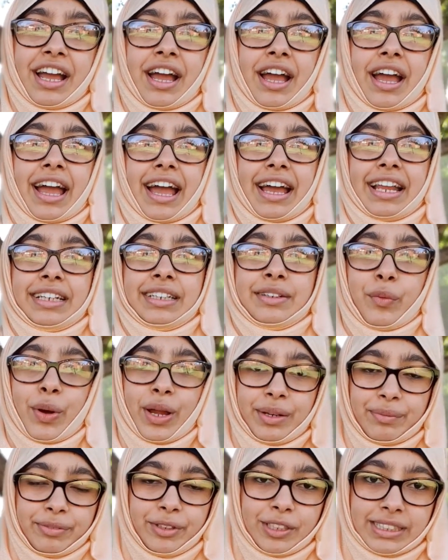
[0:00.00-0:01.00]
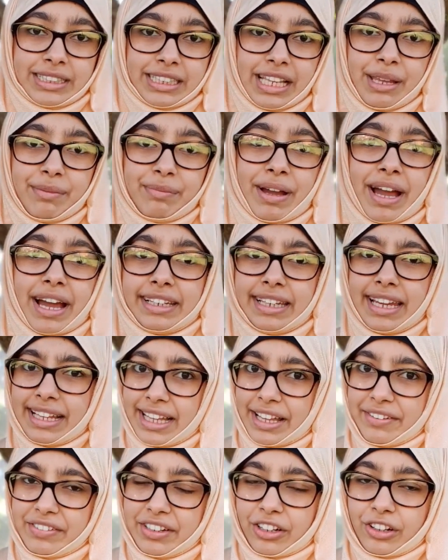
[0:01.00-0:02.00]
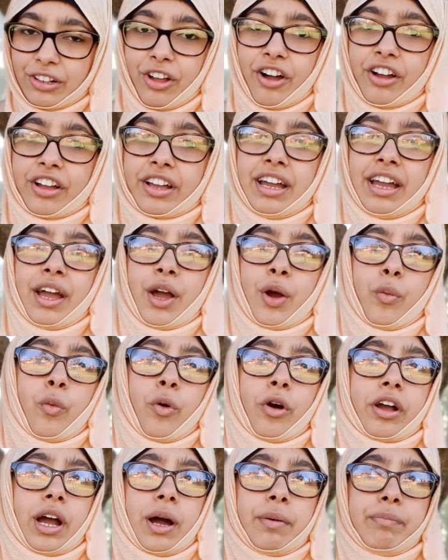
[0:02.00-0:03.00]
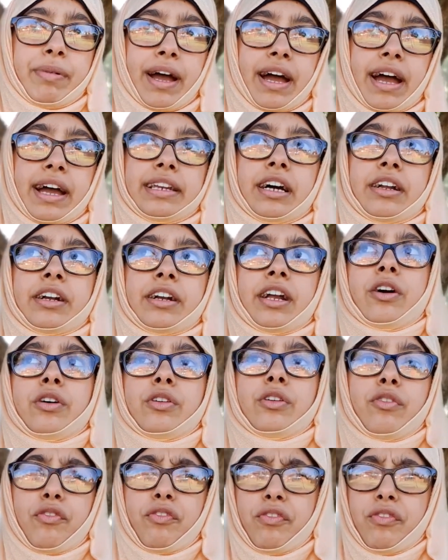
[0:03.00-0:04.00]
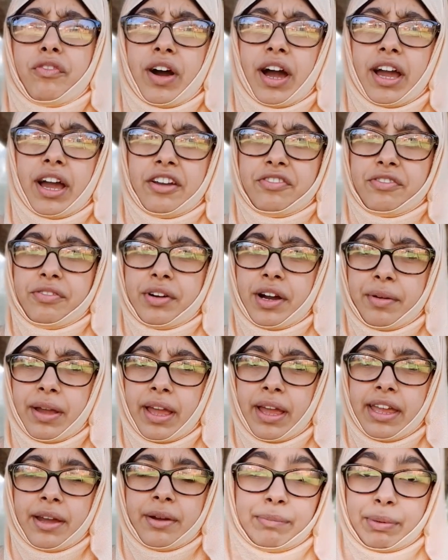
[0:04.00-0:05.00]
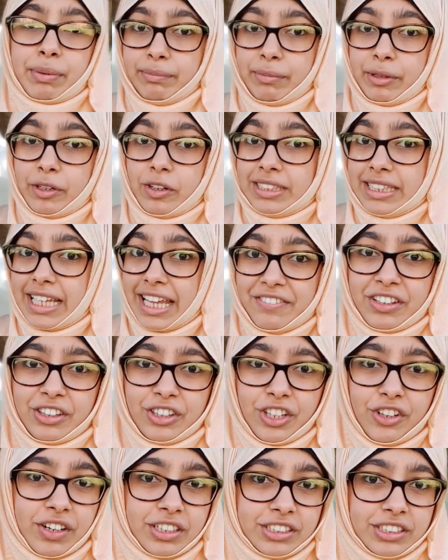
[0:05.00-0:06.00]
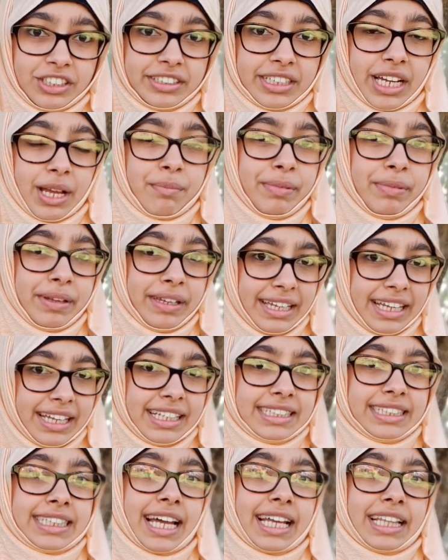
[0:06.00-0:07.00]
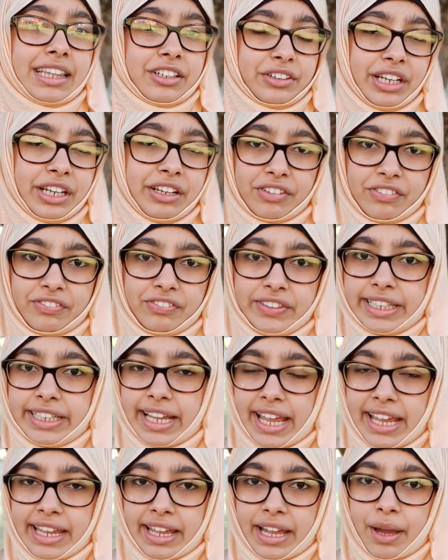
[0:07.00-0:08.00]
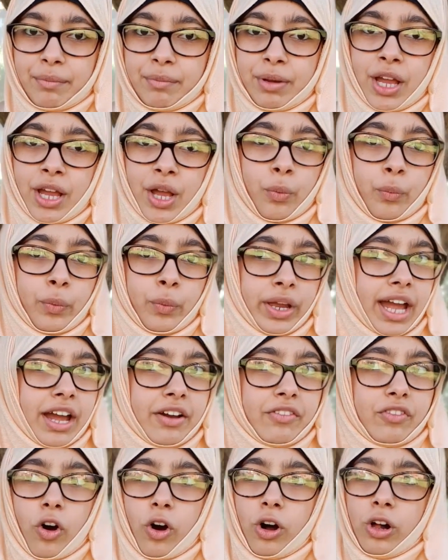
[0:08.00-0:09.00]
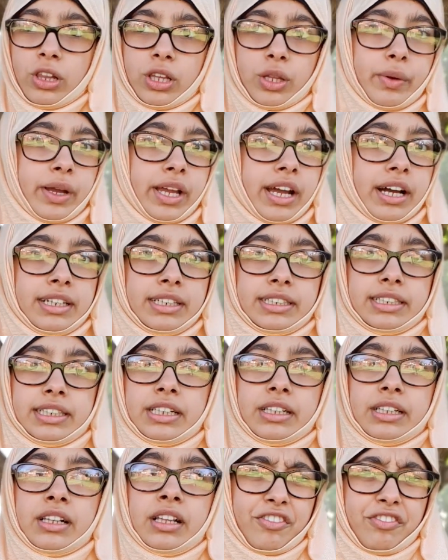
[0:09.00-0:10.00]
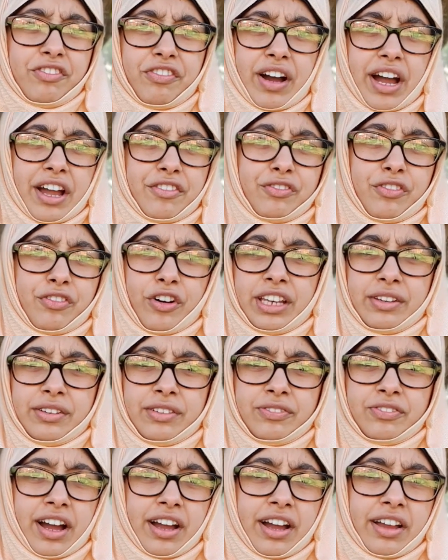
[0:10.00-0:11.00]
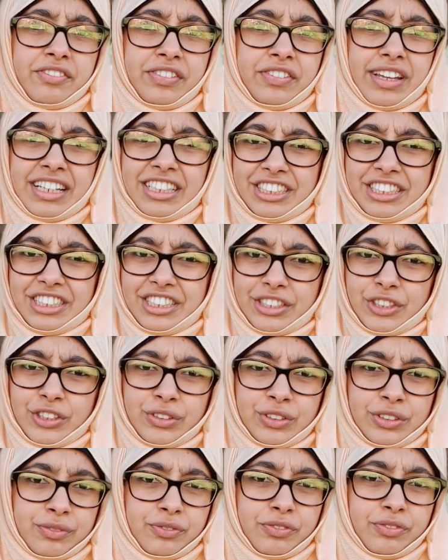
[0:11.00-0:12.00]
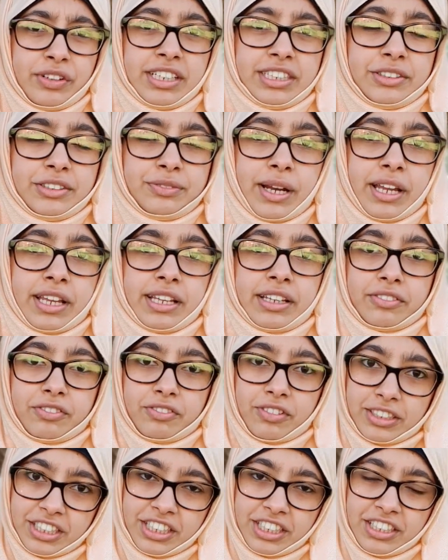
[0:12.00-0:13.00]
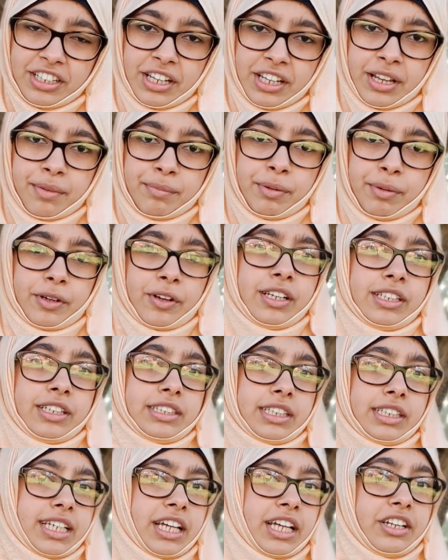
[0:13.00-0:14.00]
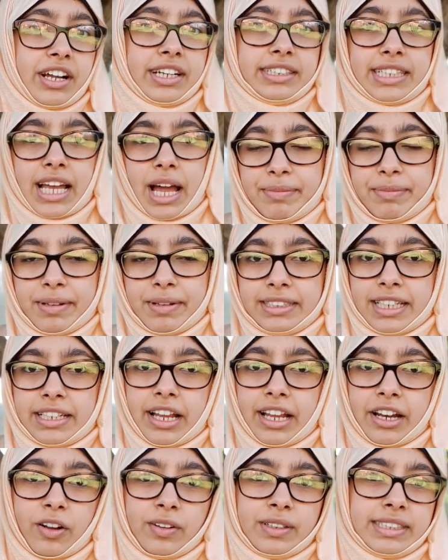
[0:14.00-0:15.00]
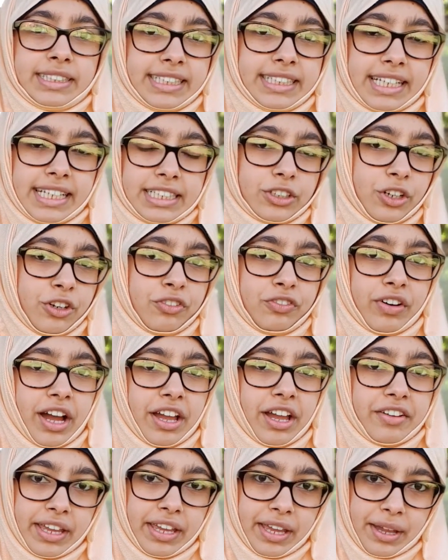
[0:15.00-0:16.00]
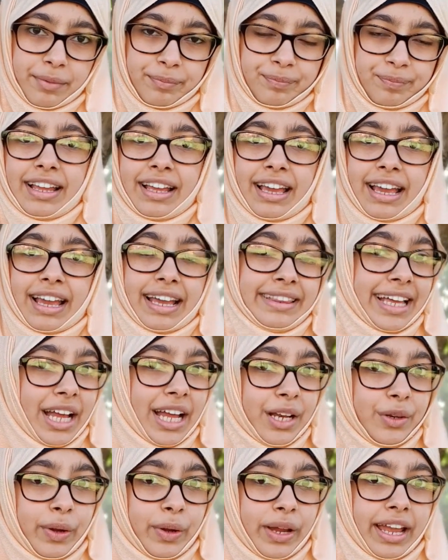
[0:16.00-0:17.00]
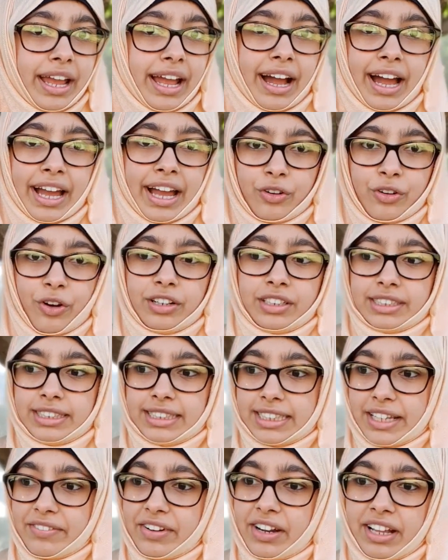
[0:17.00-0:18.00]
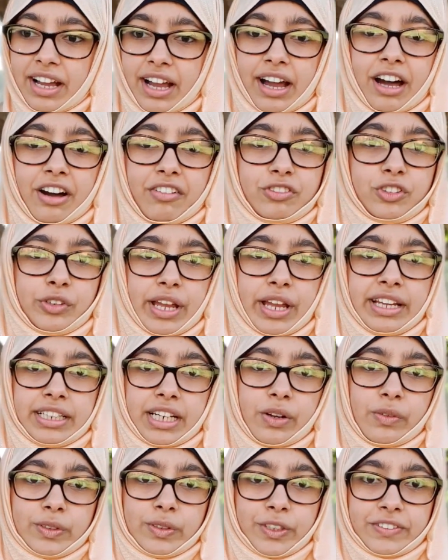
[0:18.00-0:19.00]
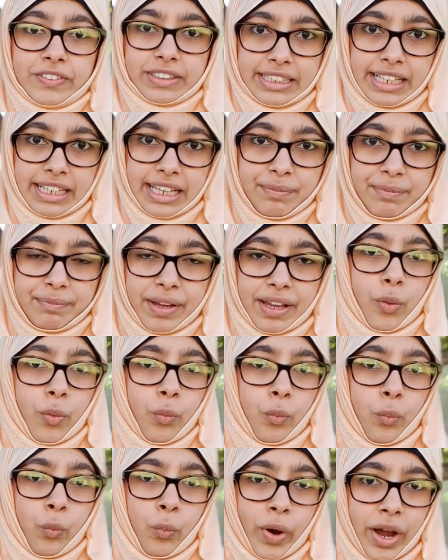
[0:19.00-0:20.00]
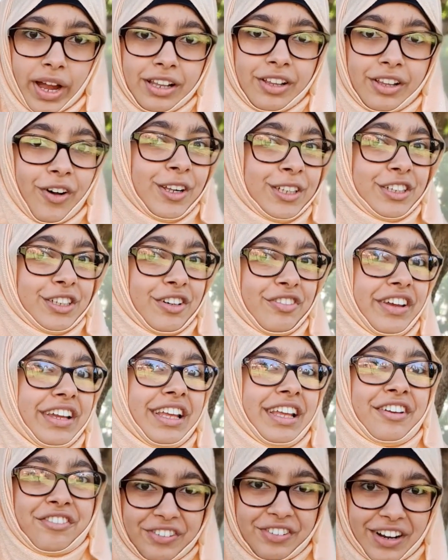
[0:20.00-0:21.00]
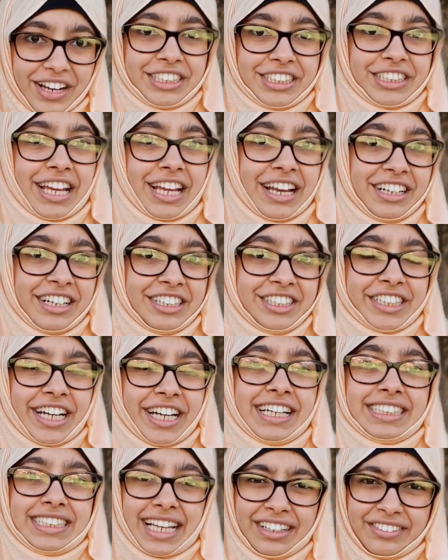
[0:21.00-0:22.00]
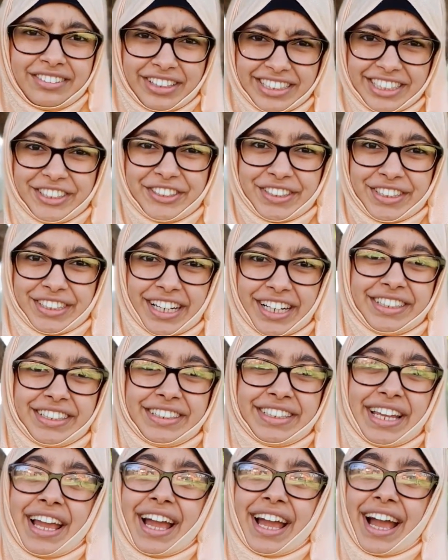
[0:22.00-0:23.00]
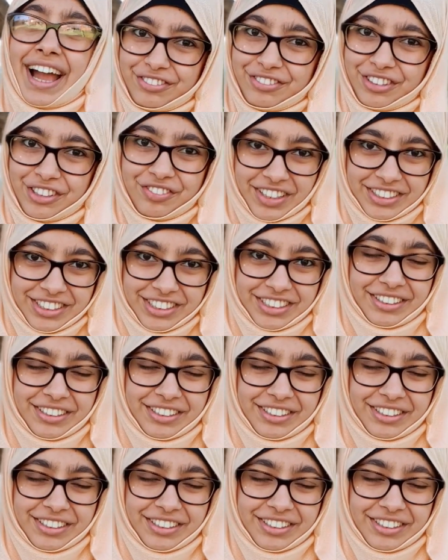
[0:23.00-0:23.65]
and went to sleep at 11 o'clock, woke up at around 5 a.m. because even though Fajr time begins at 3:50 a.m., we have all the way until 5:45-ish to finish praying Fajr because sunrise happens at around 6:05 a.m. And that way I got 7.5 to 8 hours of sleep while also feeling fresh, energized and ready to start the day after Fajr.